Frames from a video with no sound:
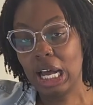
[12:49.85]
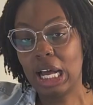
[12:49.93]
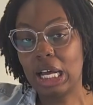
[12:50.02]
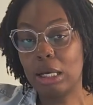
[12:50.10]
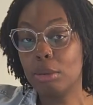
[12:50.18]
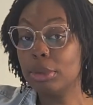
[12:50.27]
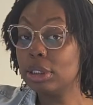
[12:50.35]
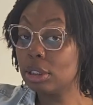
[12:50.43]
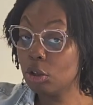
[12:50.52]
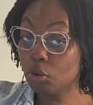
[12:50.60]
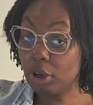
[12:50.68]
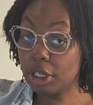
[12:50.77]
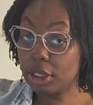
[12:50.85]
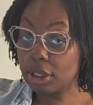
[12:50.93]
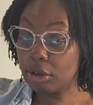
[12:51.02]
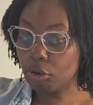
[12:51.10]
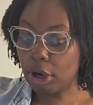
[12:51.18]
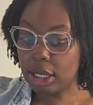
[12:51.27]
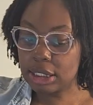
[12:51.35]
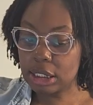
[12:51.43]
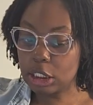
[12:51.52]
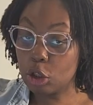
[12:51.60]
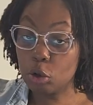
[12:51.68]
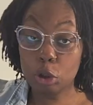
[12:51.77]
But it's a little rugged, right? It's a
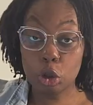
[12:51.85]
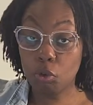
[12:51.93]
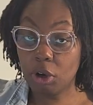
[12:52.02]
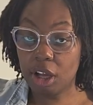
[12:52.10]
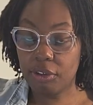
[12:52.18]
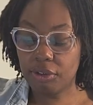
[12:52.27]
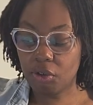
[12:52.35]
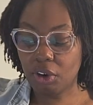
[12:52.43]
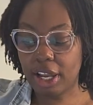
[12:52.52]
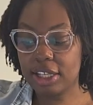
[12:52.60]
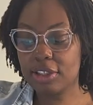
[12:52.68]
little rough, right?